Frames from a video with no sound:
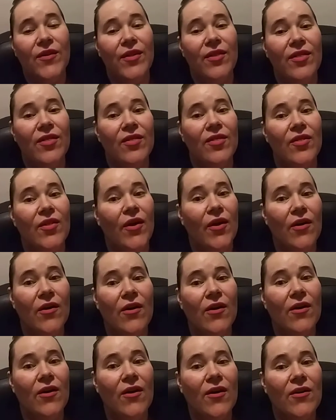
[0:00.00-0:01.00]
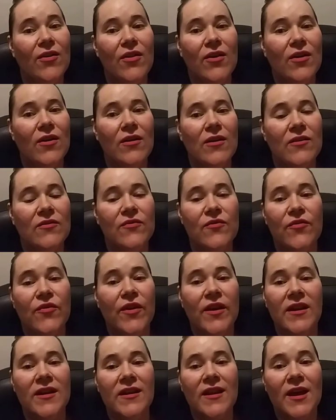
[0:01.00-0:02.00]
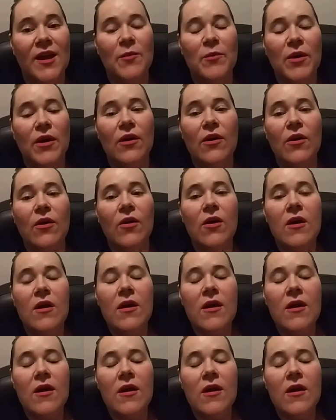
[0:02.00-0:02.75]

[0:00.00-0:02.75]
long, long frickin' time ago.